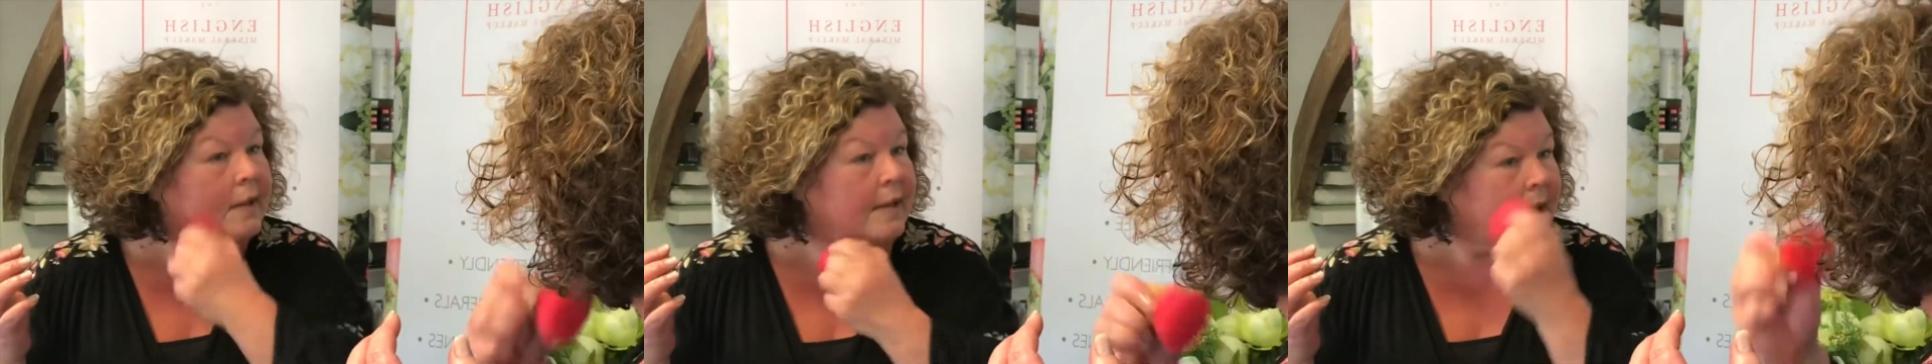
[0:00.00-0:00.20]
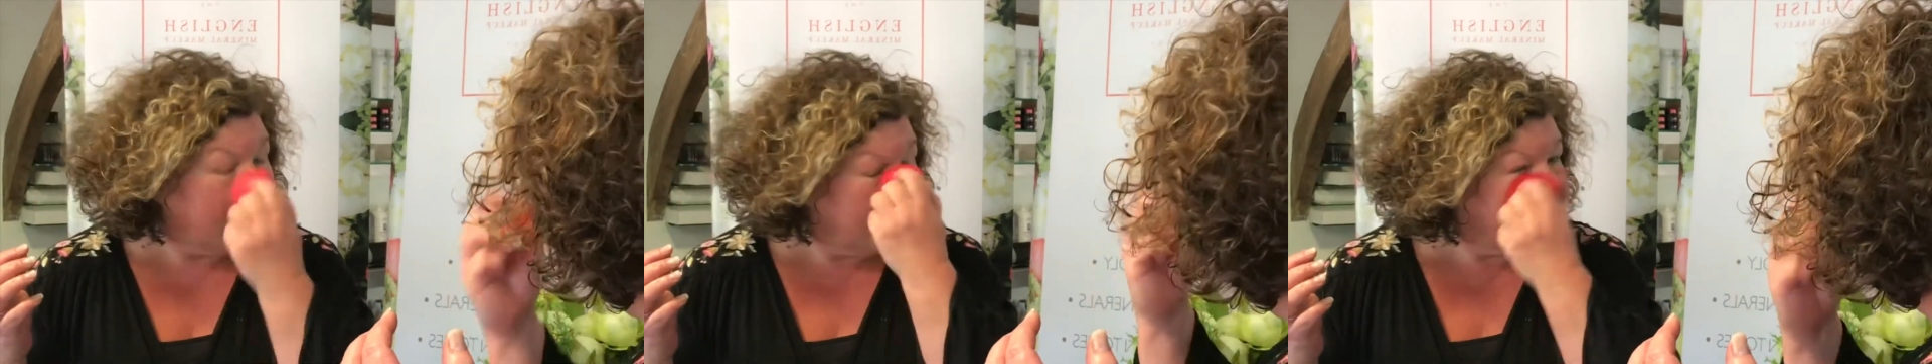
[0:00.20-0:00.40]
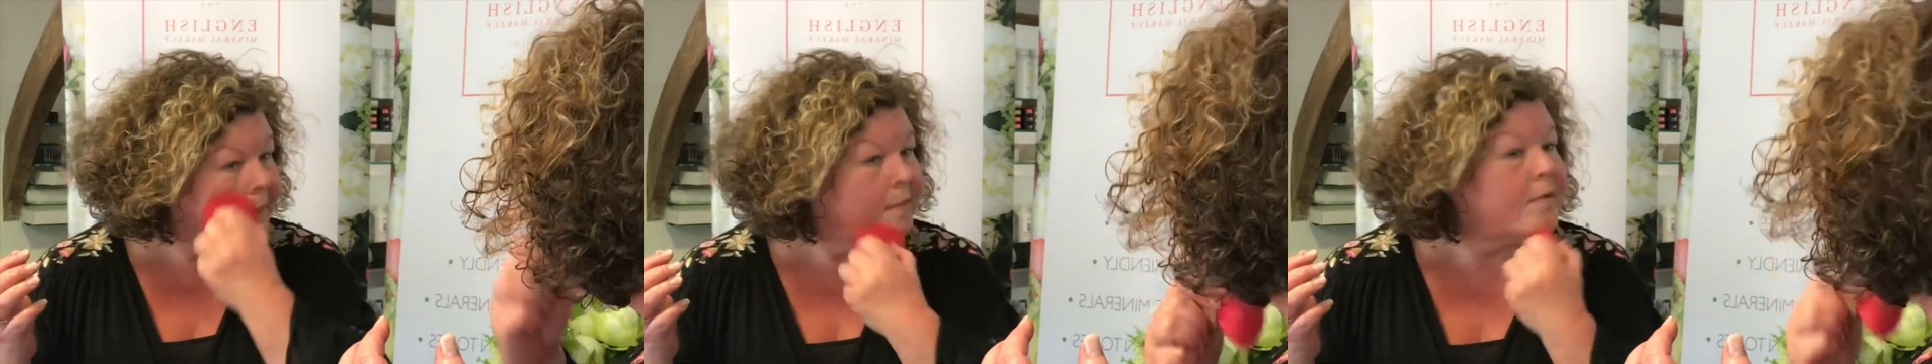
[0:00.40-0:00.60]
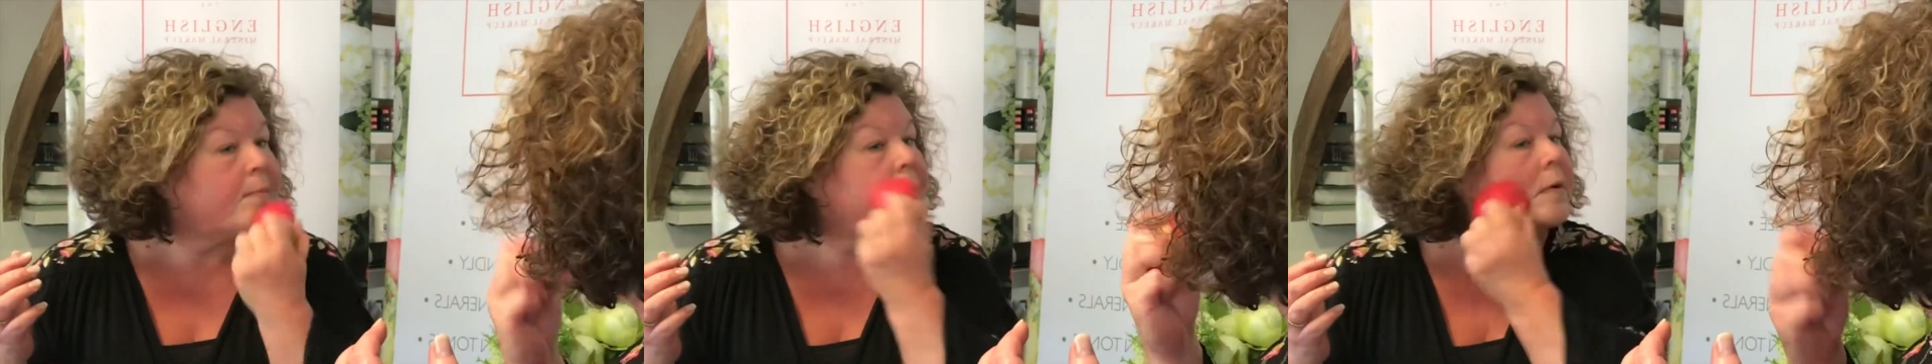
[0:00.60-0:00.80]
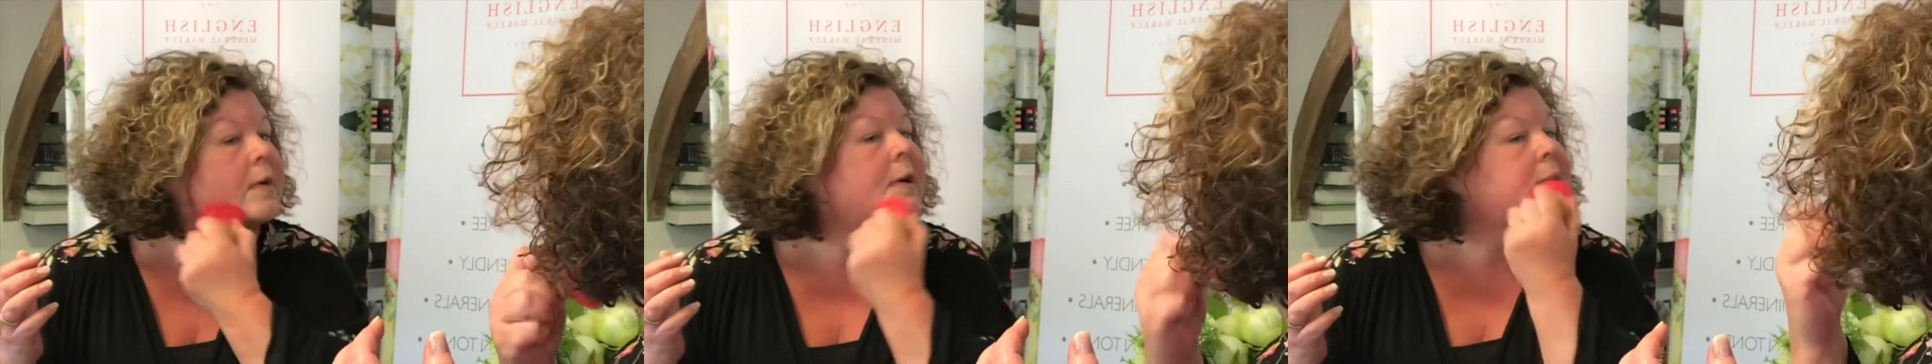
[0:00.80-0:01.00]
the colour of the
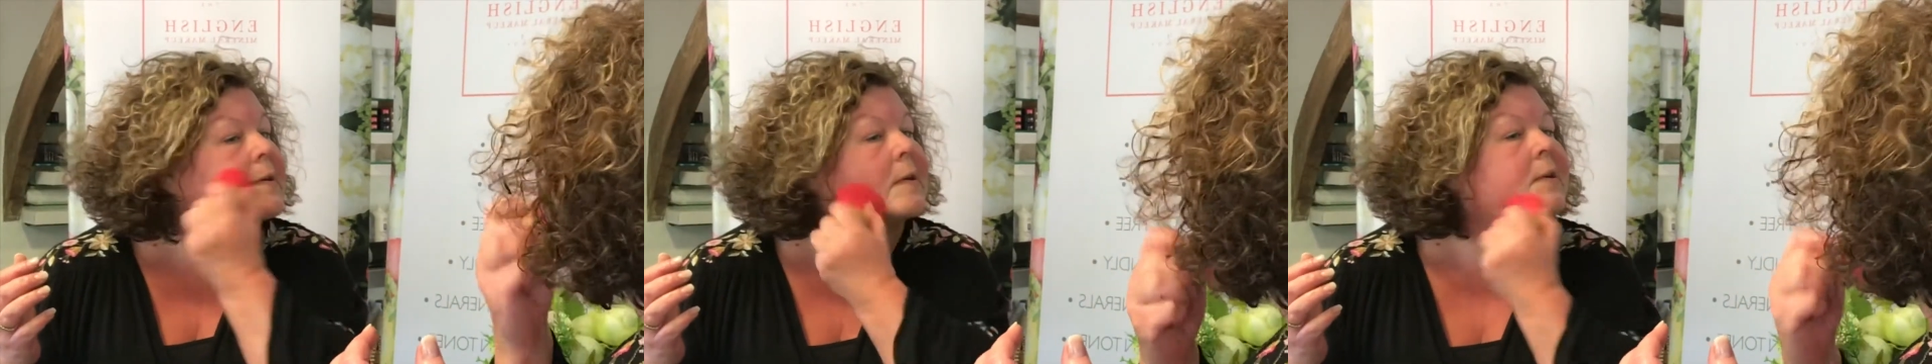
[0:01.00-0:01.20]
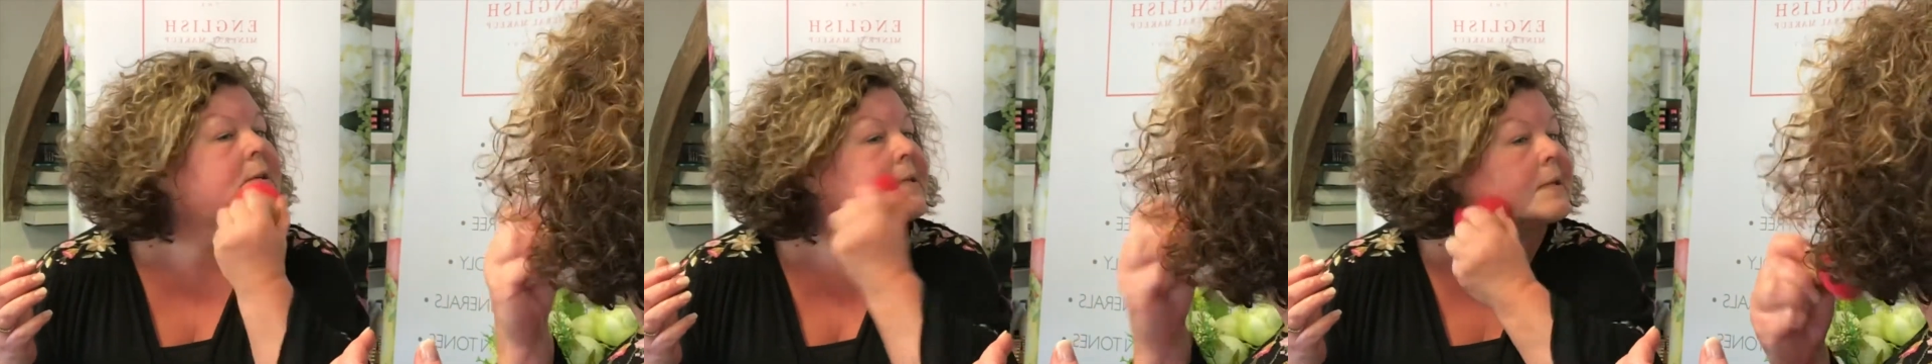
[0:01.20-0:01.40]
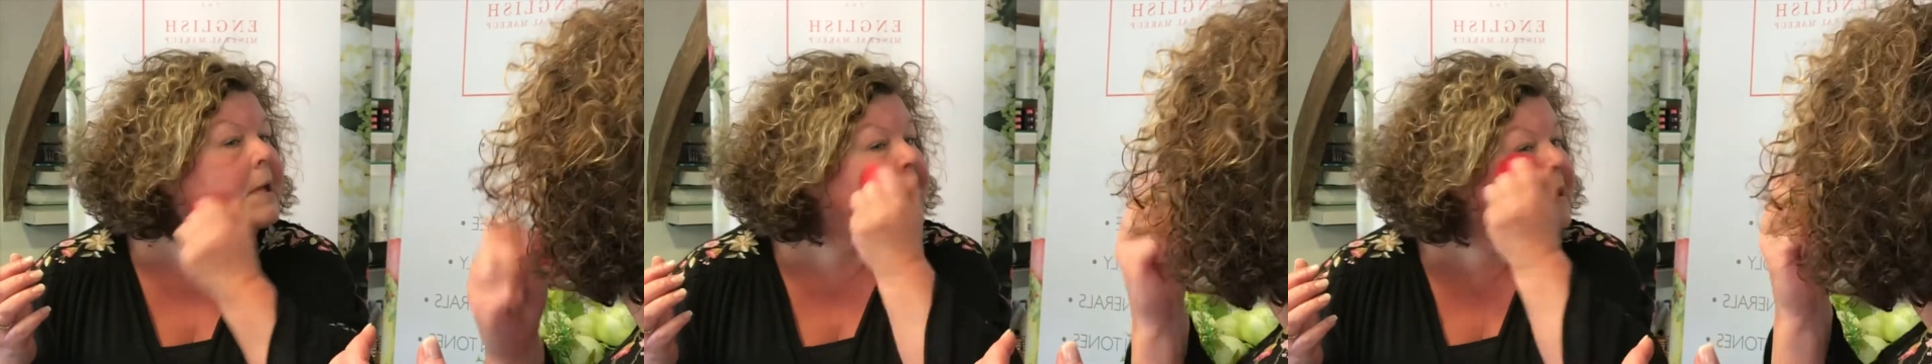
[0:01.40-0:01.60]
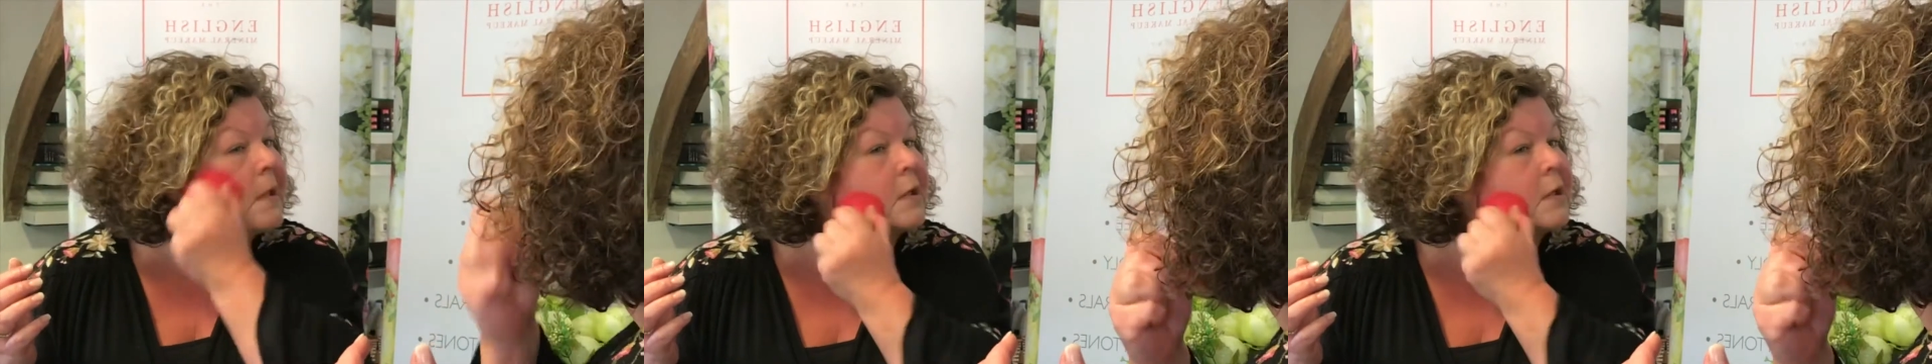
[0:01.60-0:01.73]
product on the skin.